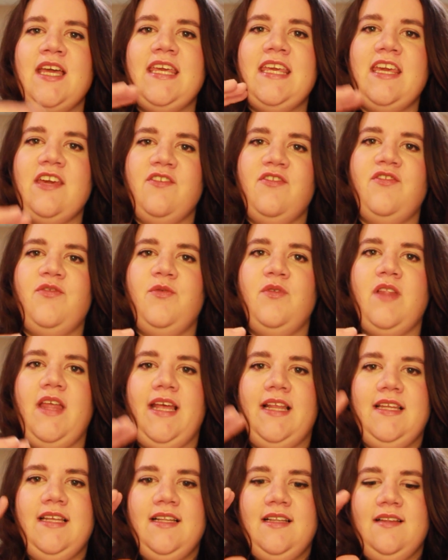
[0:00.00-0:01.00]
gift,
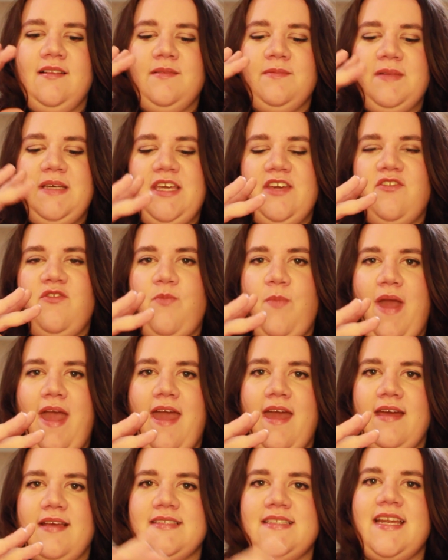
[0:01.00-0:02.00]
like little gift
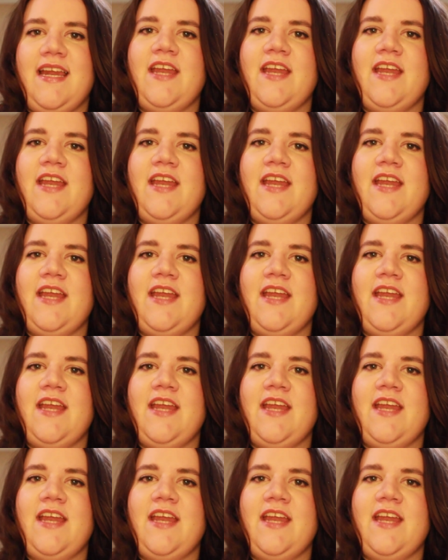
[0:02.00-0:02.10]
bags.